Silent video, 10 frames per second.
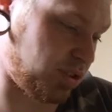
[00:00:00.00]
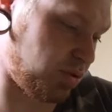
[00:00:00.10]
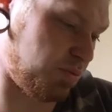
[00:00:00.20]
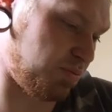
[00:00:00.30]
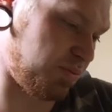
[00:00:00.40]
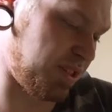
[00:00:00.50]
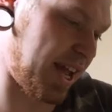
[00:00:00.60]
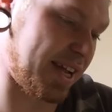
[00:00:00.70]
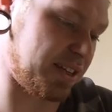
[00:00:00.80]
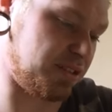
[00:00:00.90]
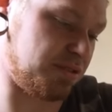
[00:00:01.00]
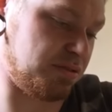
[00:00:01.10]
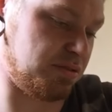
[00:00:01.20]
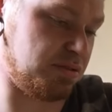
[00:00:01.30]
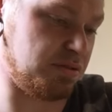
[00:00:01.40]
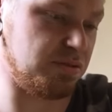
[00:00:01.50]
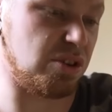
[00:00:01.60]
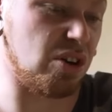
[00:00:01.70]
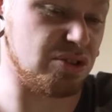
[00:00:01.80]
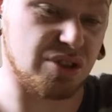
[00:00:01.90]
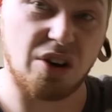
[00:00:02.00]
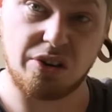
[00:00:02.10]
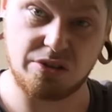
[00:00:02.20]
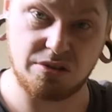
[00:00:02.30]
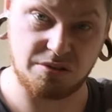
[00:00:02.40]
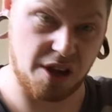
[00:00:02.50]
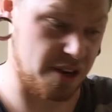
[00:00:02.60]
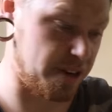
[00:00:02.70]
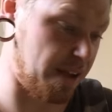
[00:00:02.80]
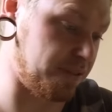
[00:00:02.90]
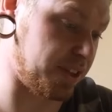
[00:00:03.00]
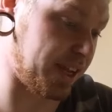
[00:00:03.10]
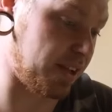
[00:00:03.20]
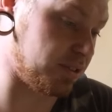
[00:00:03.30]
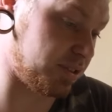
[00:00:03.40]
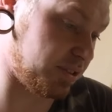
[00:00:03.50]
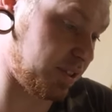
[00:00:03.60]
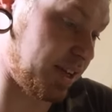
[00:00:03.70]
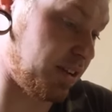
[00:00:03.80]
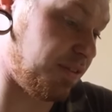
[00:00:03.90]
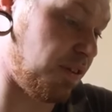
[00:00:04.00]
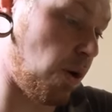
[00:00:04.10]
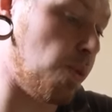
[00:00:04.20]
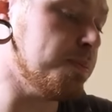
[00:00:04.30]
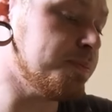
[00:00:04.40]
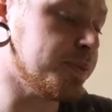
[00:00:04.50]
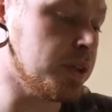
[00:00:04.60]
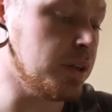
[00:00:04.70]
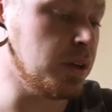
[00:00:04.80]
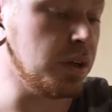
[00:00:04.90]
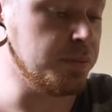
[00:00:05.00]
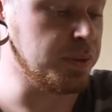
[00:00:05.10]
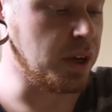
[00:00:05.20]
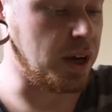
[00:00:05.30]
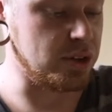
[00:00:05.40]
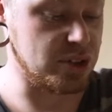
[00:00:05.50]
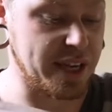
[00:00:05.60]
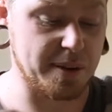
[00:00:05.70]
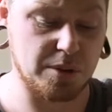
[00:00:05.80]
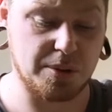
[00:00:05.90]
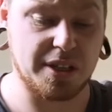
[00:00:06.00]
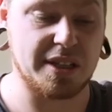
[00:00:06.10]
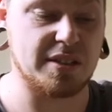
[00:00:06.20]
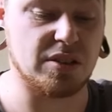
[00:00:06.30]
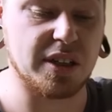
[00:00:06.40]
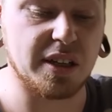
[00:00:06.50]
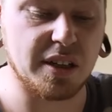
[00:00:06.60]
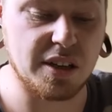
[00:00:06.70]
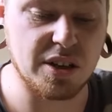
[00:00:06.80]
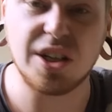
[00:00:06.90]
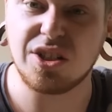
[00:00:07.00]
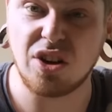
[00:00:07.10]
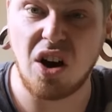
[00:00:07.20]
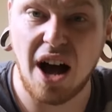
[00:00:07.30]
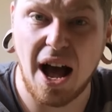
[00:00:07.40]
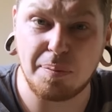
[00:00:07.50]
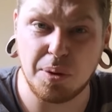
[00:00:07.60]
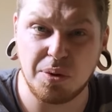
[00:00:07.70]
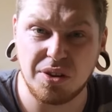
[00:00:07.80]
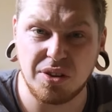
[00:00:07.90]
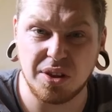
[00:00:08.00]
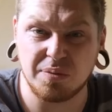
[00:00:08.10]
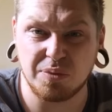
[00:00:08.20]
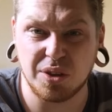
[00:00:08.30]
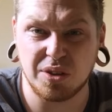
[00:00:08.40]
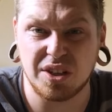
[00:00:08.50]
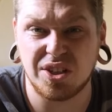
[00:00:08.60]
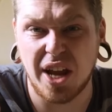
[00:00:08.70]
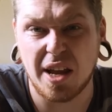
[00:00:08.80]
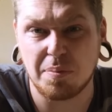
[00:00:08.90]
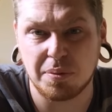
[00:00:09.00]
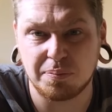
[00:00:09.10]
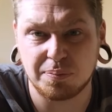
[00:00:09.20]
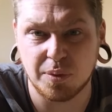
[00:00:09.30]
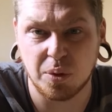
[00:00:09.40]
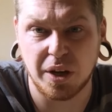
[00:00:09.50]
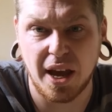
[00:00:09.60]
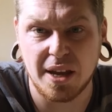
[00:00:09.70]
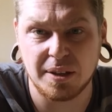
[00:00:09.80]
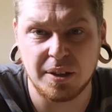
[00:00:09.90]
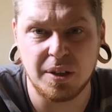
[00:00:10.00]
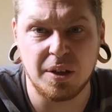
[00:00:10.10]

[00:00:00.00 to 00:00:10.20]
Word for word: some nice contours and everything else in the foam. And just keep doing this till you, you, you're sort of happy with the, the, the shape, okay?